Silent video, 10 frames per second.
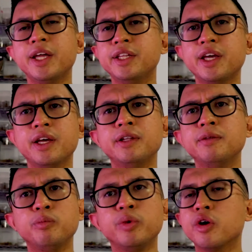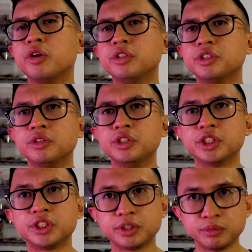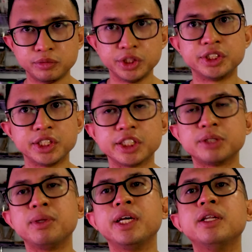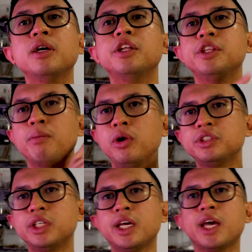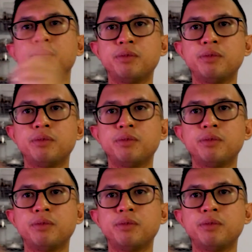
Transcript: And then we also just recently explained the molting and